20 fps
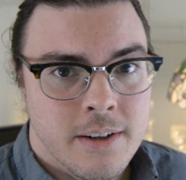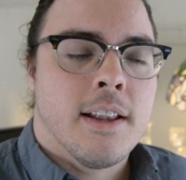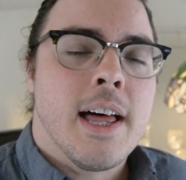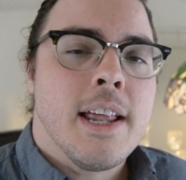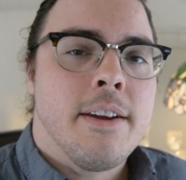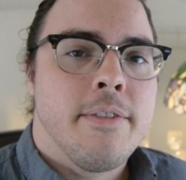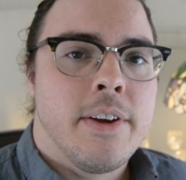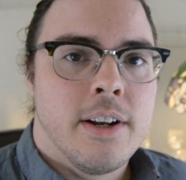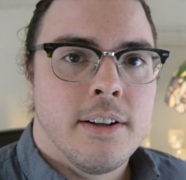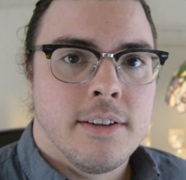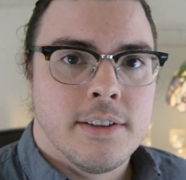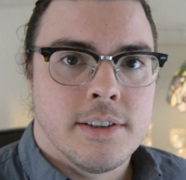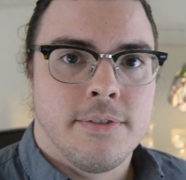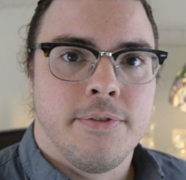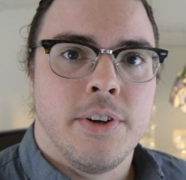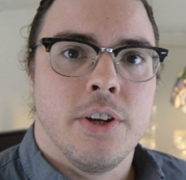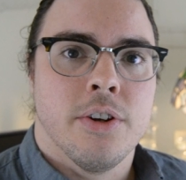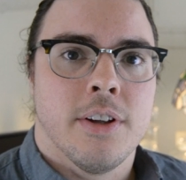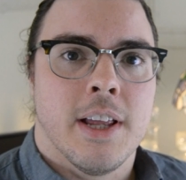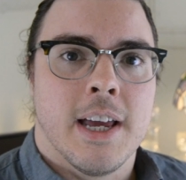A lot of analysts
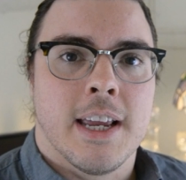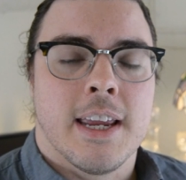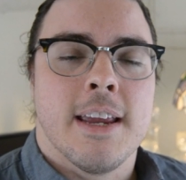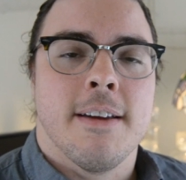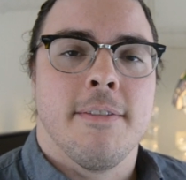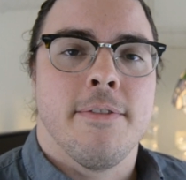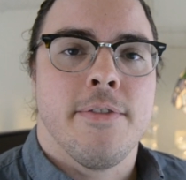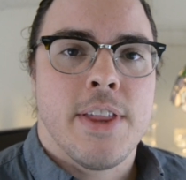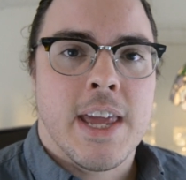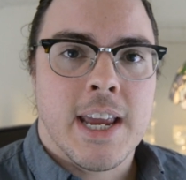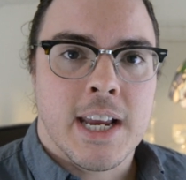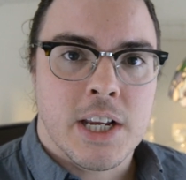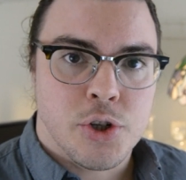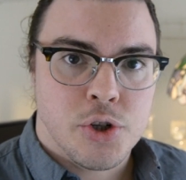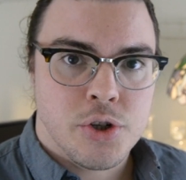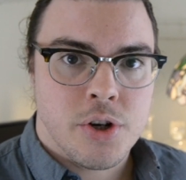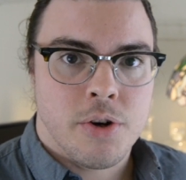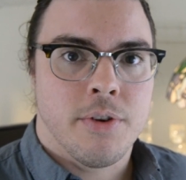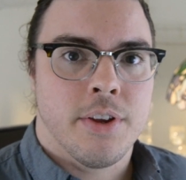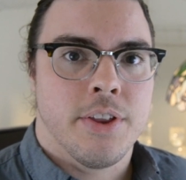feel like if they can
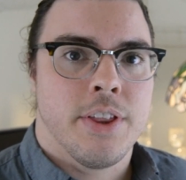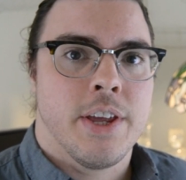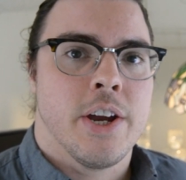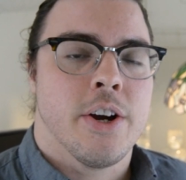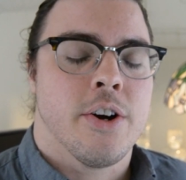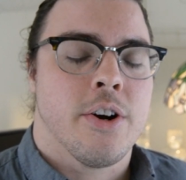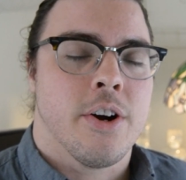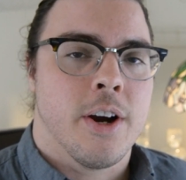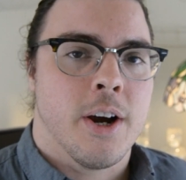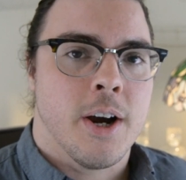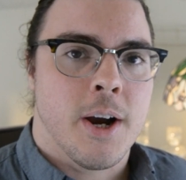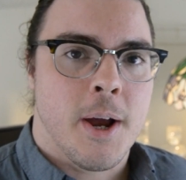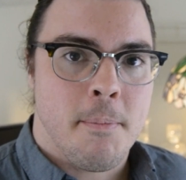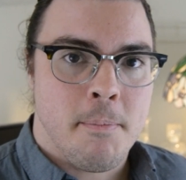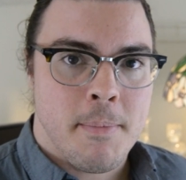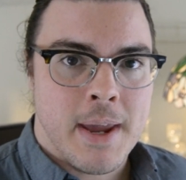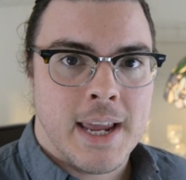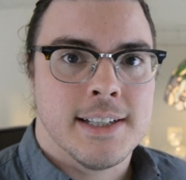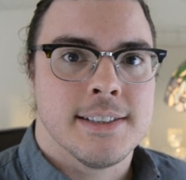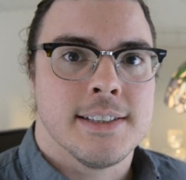show that they are
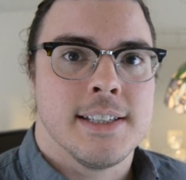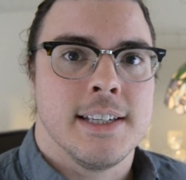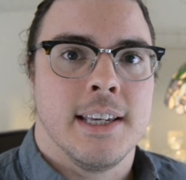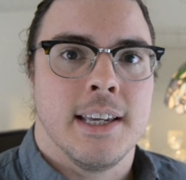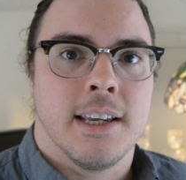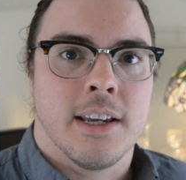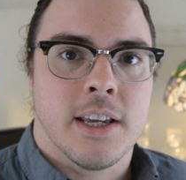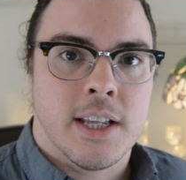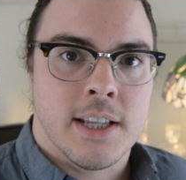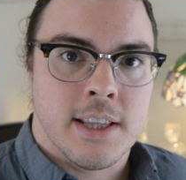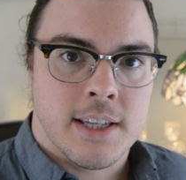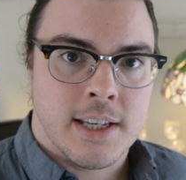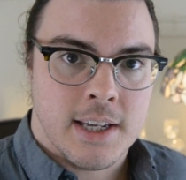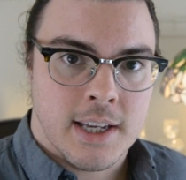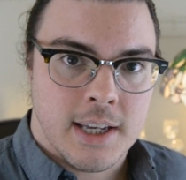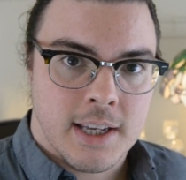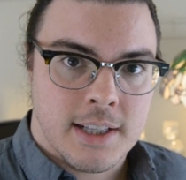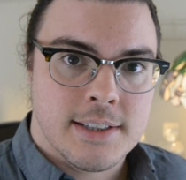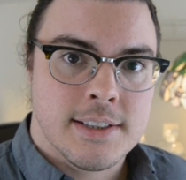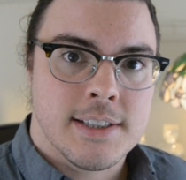amazing in
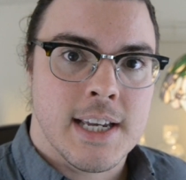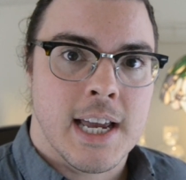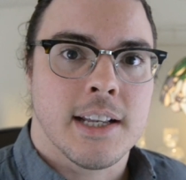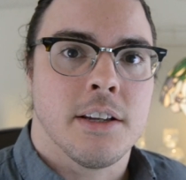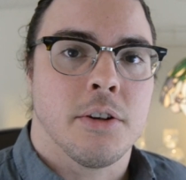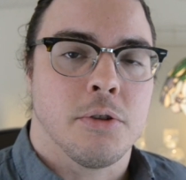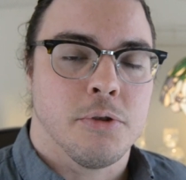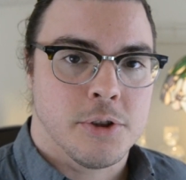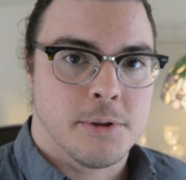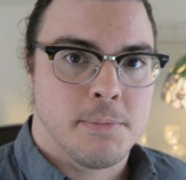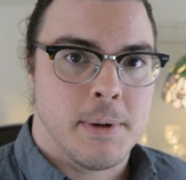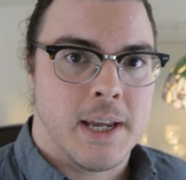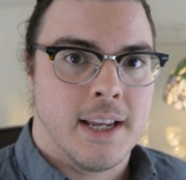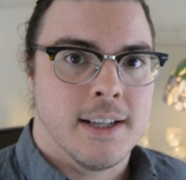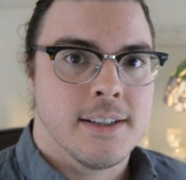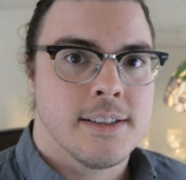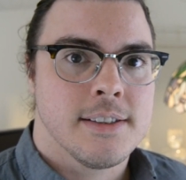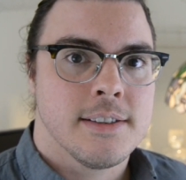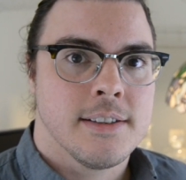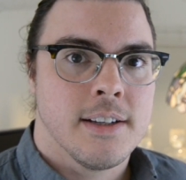the technical
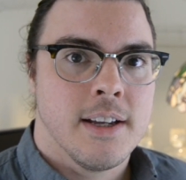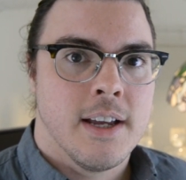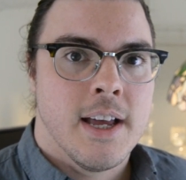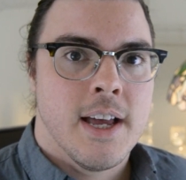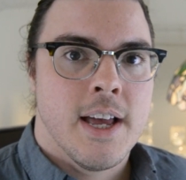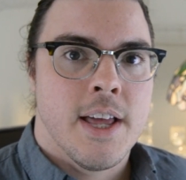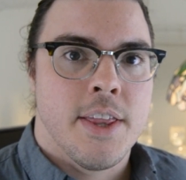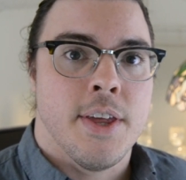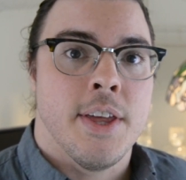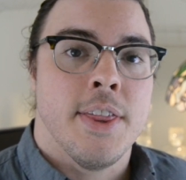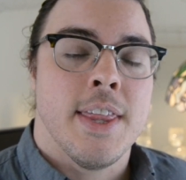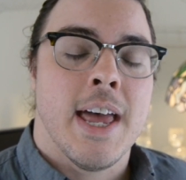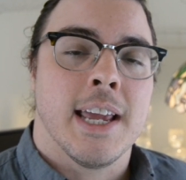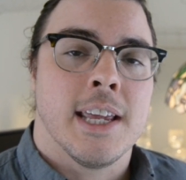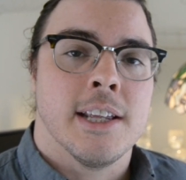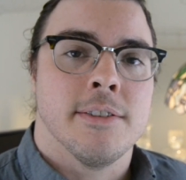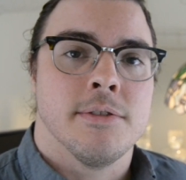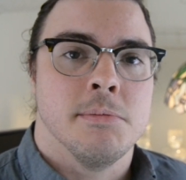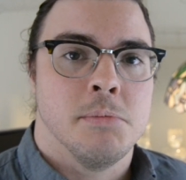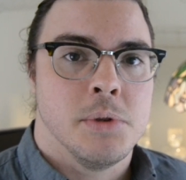space, then
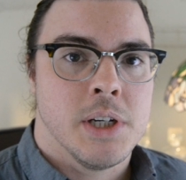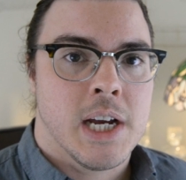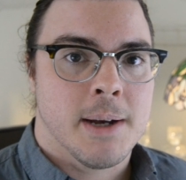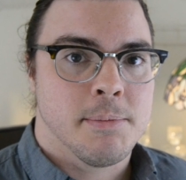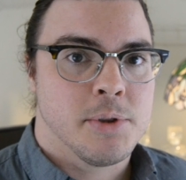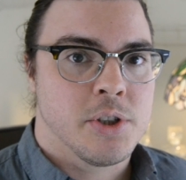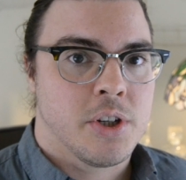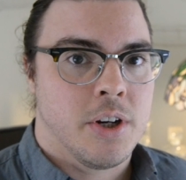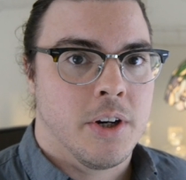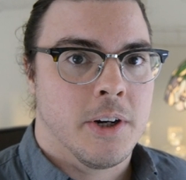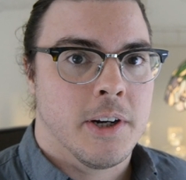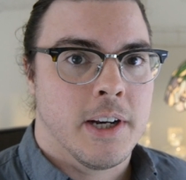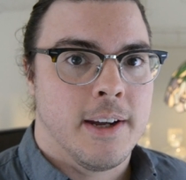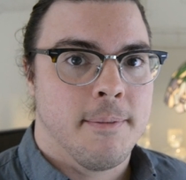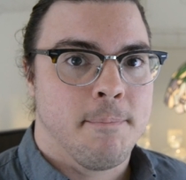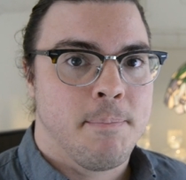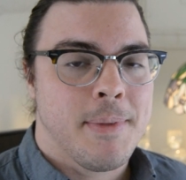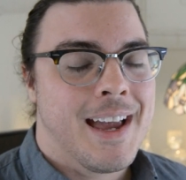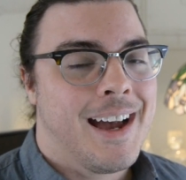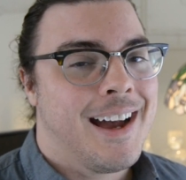that gives them job security.
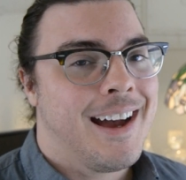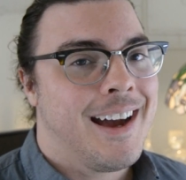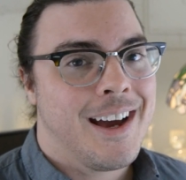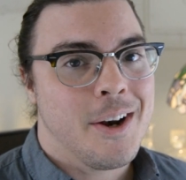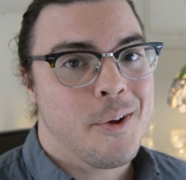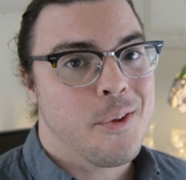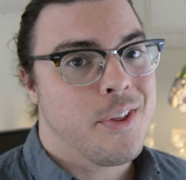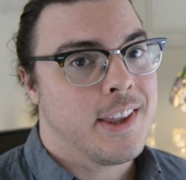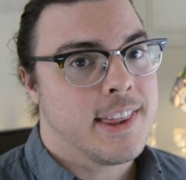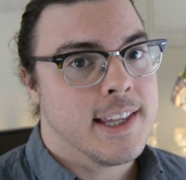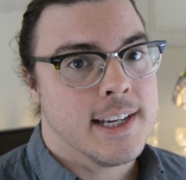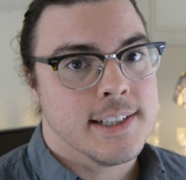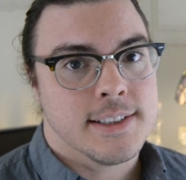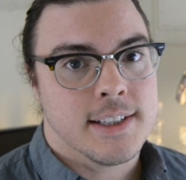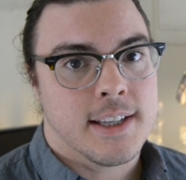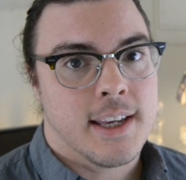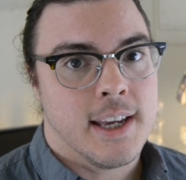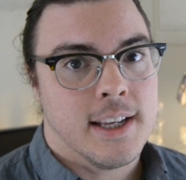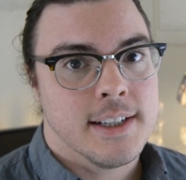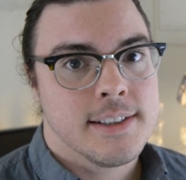I don't think that's
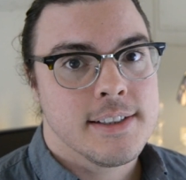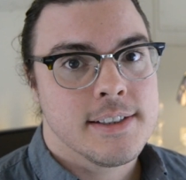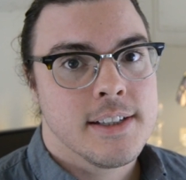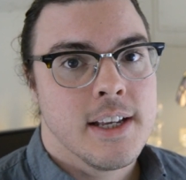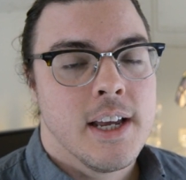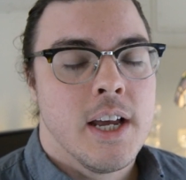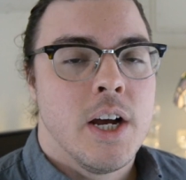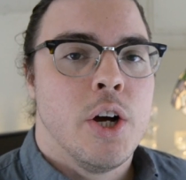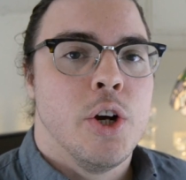the case.